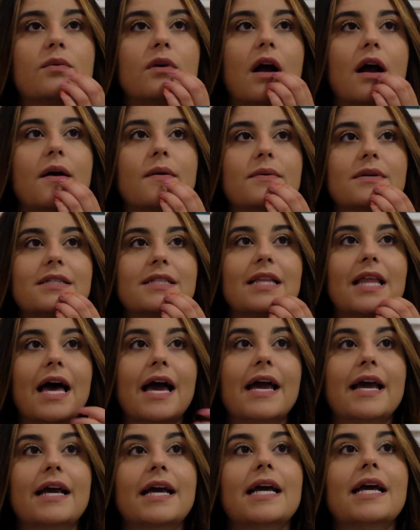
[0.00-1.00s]
where I was
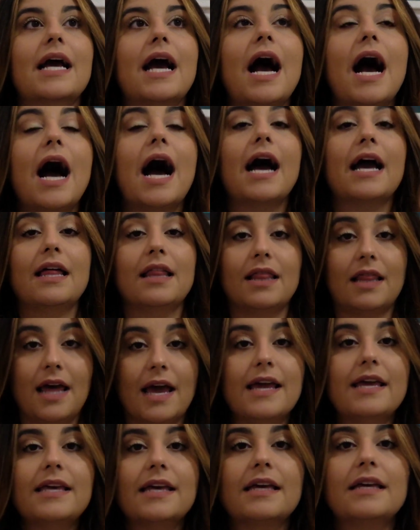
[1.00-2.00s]
like, I
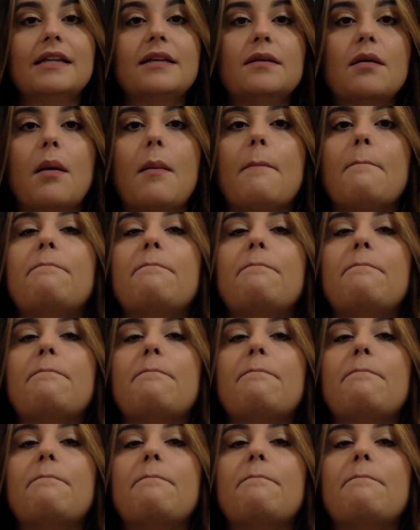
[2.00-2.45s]
like it,